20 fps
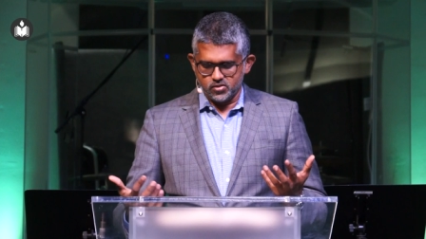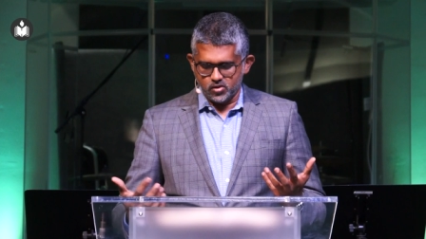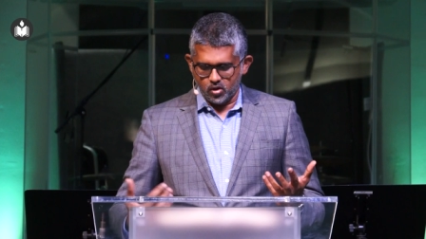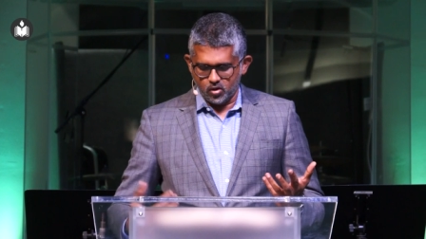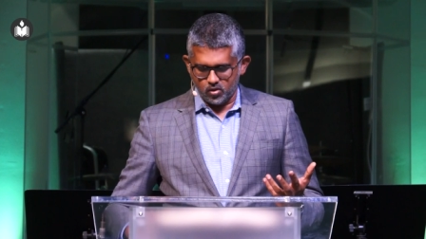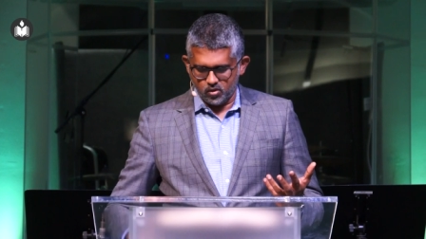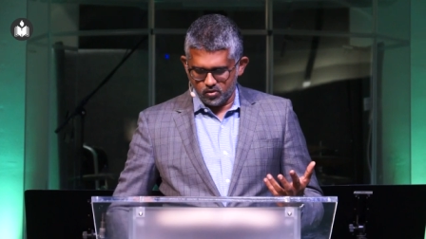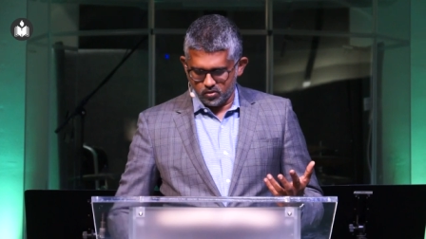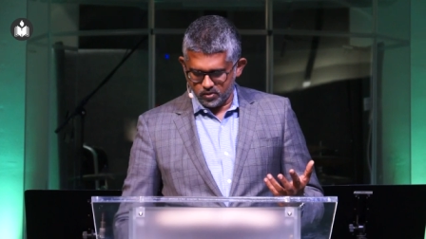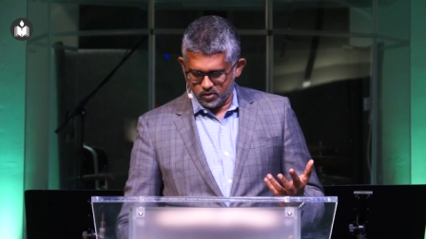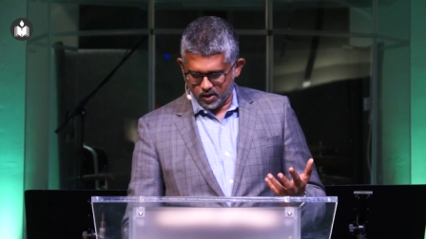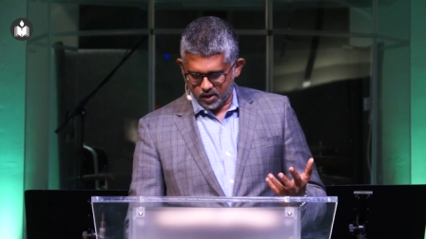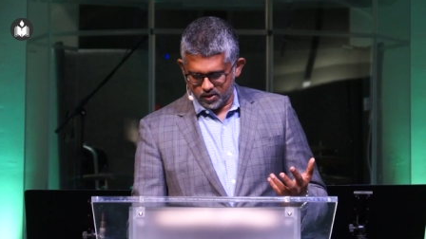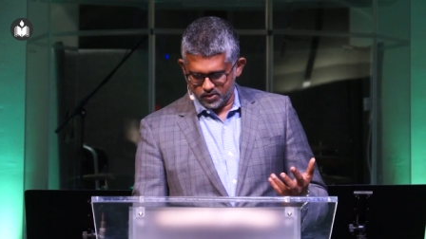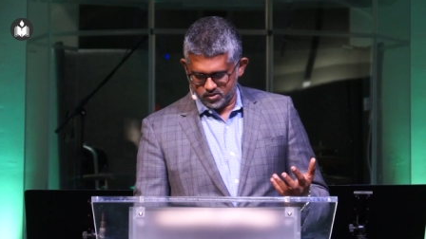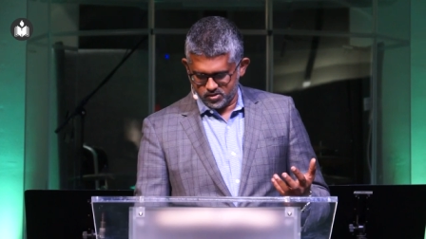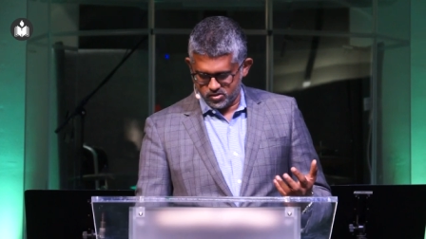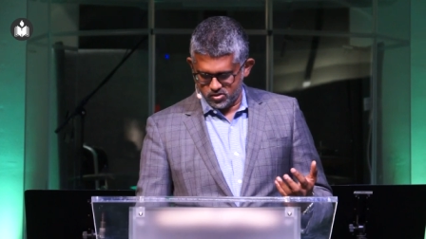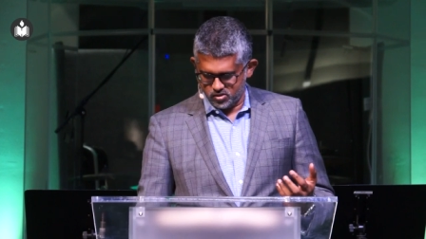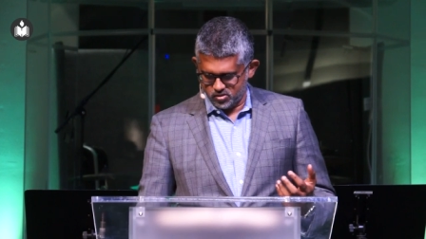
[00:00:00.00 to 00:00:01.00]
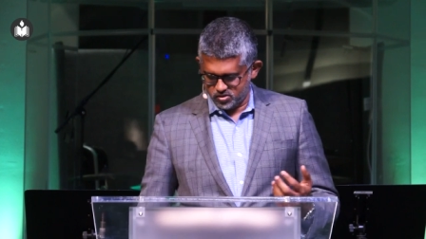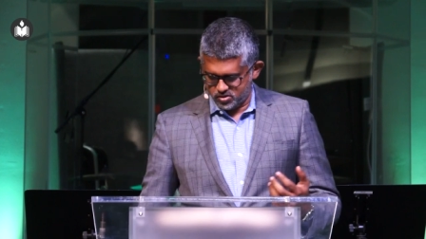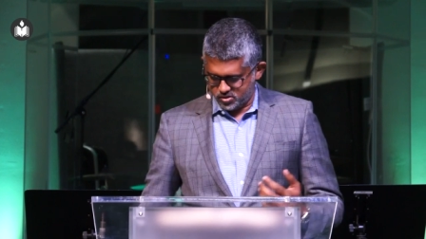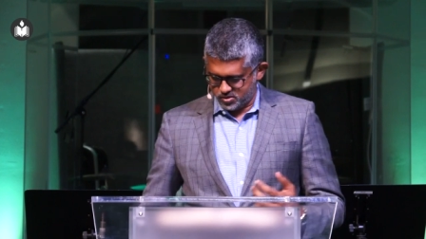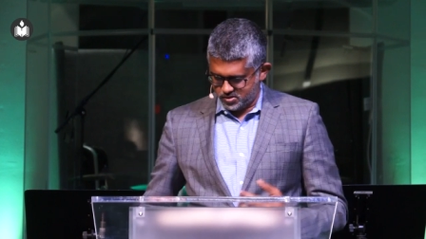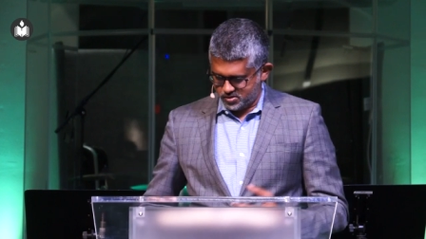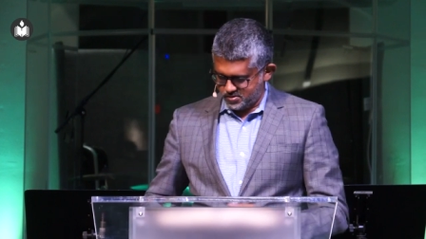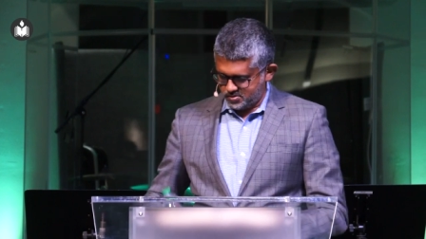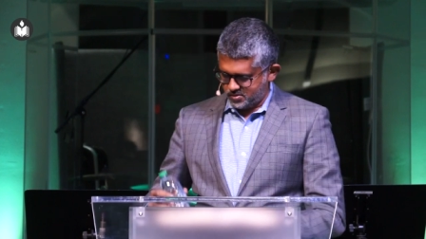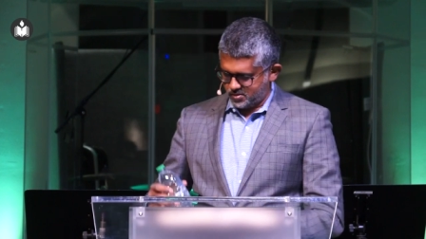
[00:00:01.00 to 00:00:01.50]
So I just used
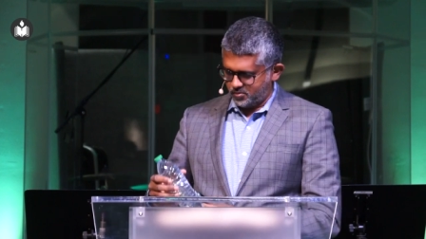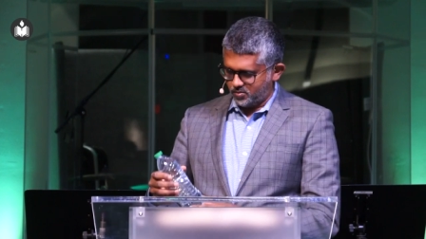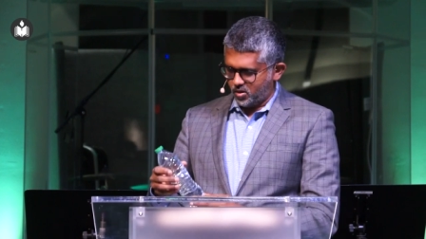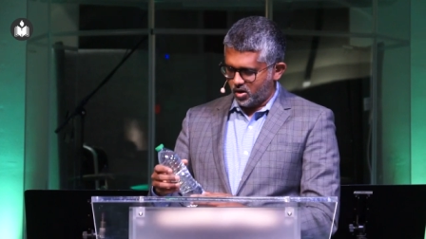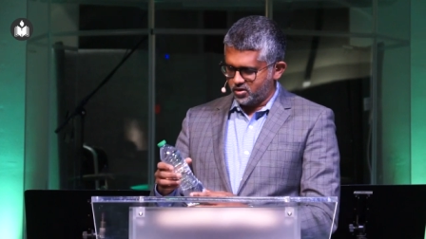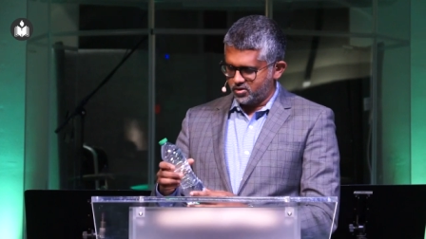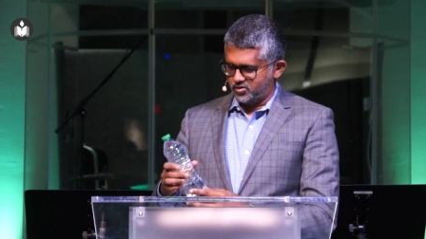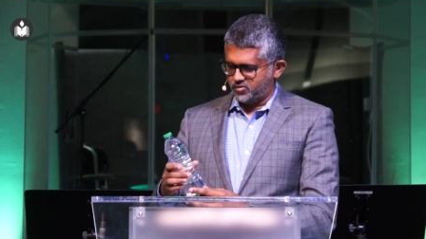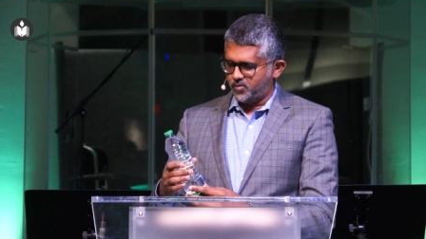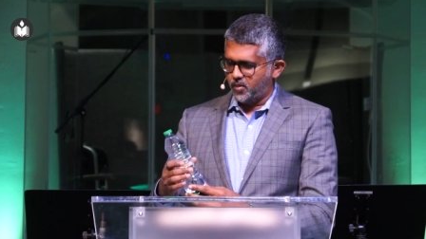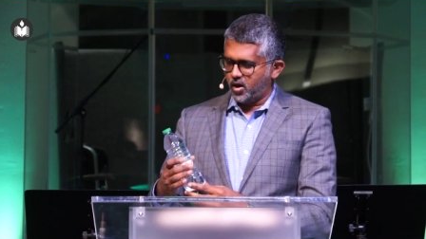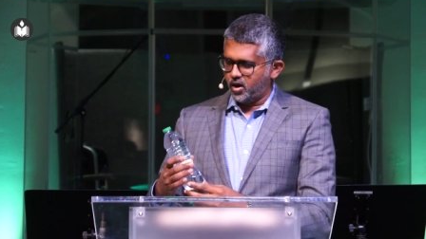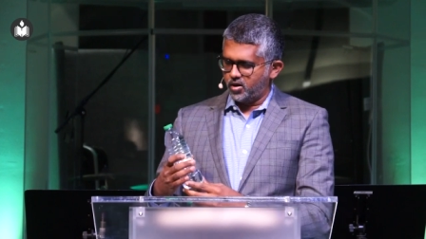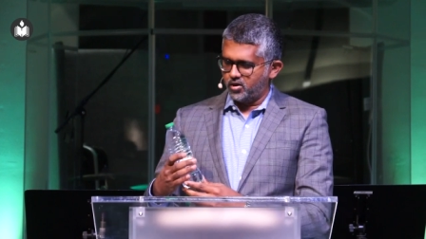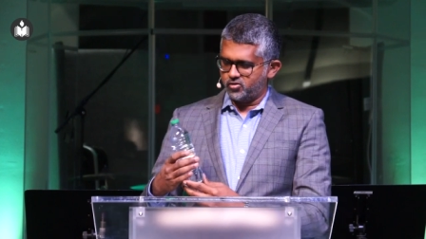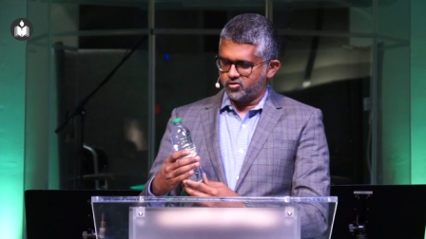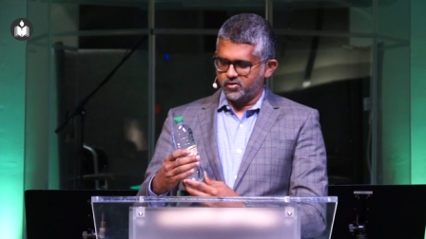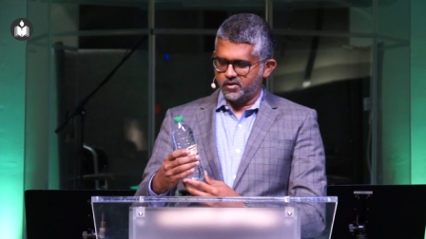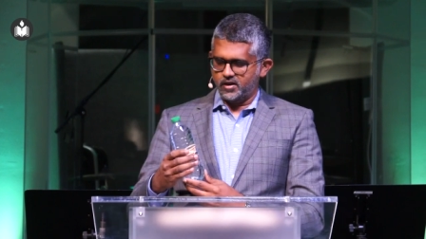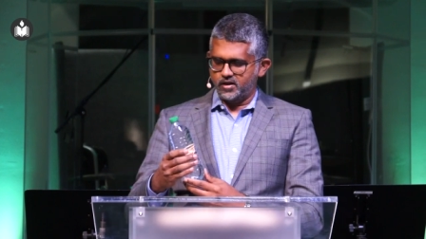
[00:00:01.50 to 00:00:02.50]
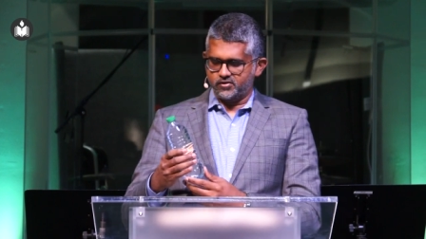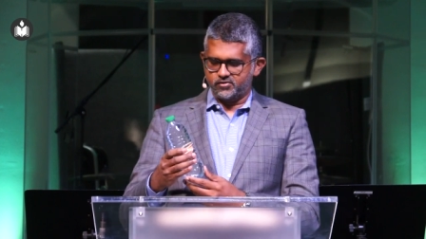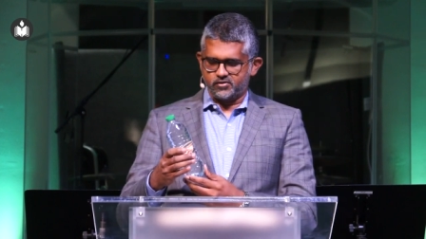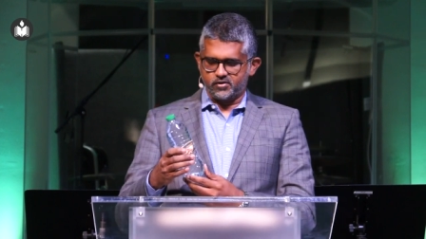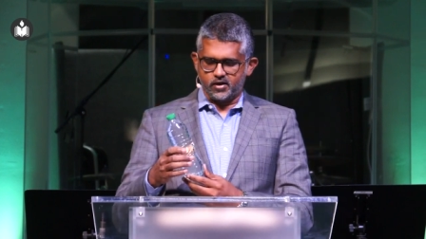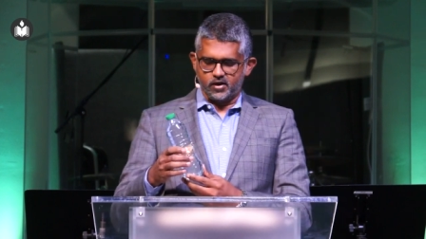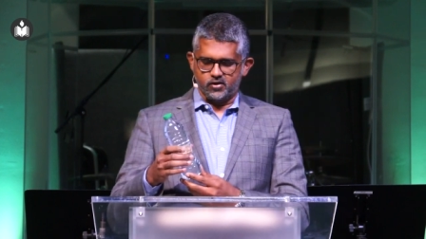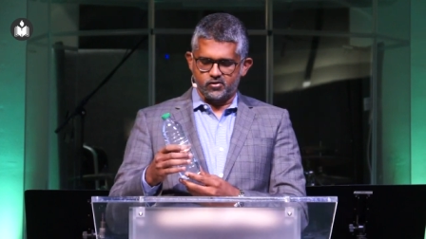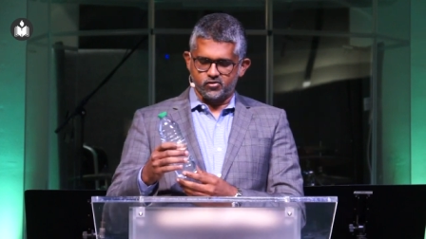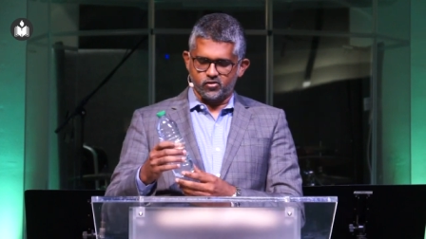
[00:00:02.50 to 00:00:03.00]
this, uh, brought this bottle to
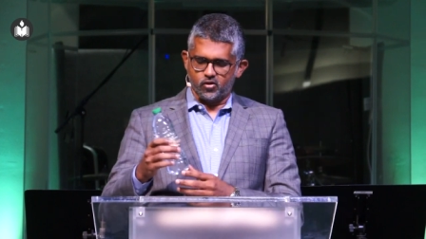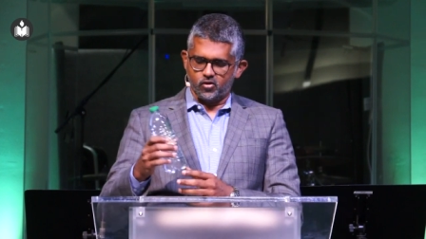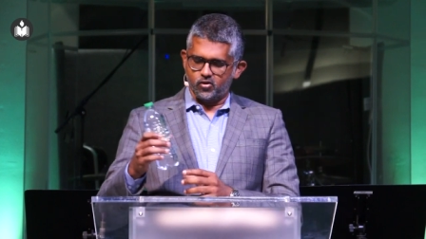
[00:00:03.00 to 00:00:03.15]
illustrate.